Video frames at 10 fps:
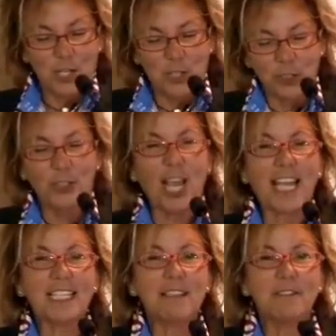
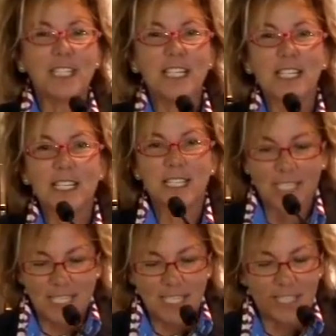Jack lived in a
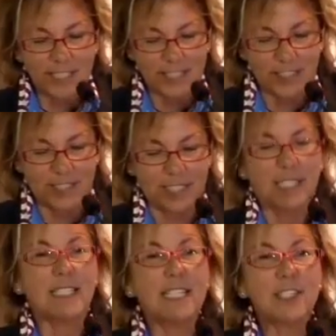
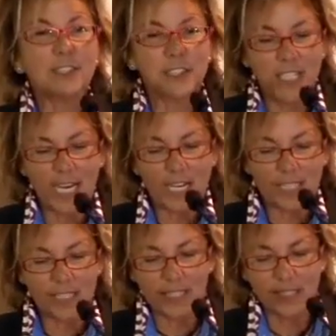Nissen
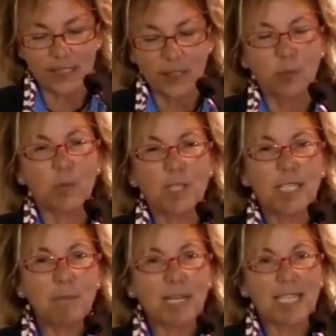hut,
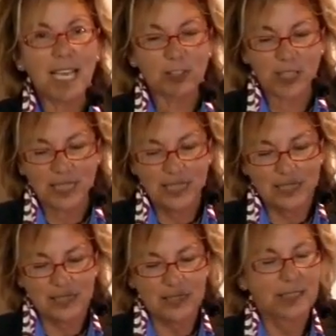working by
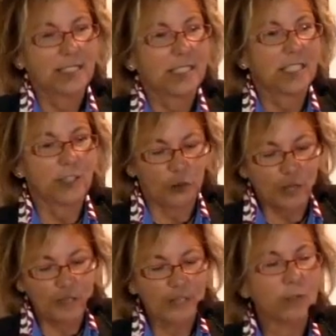gaslight and
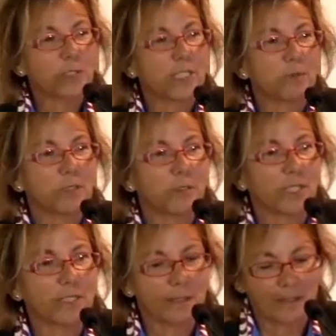driving on timber
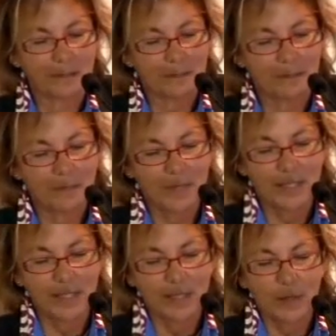trails.
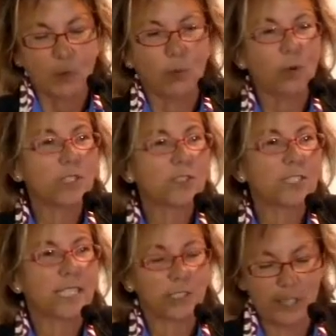Wallace
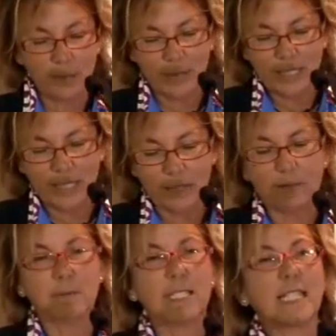had actually been here
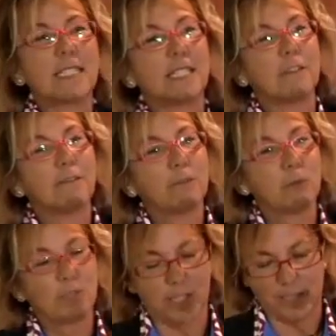from the
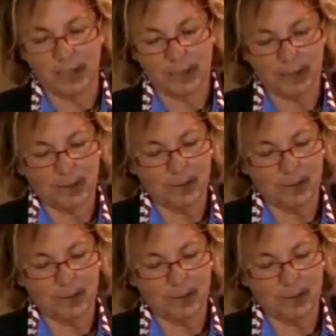1940s,